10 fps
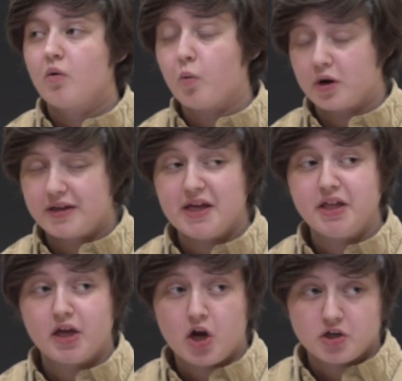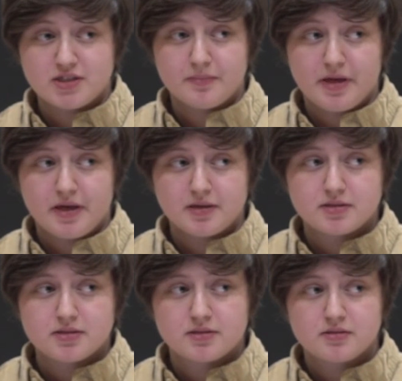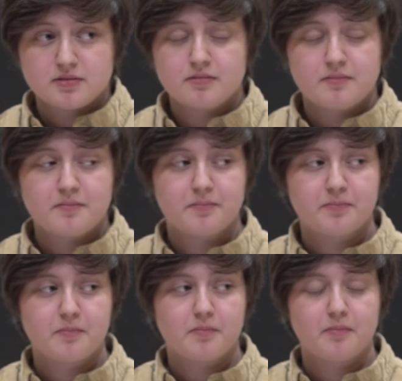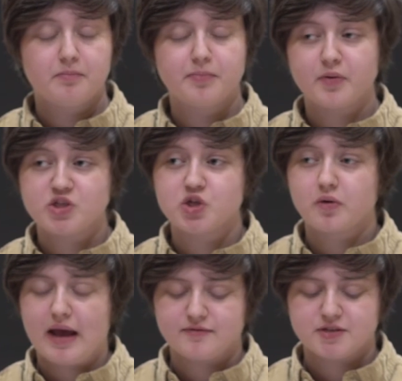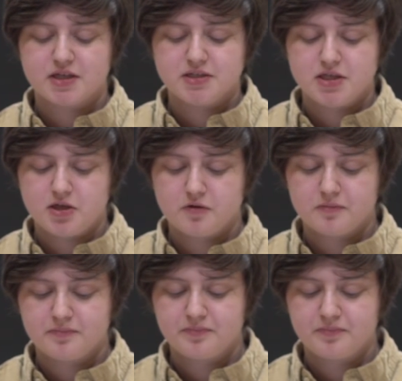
We're killing our siblings, but we don't have to continue.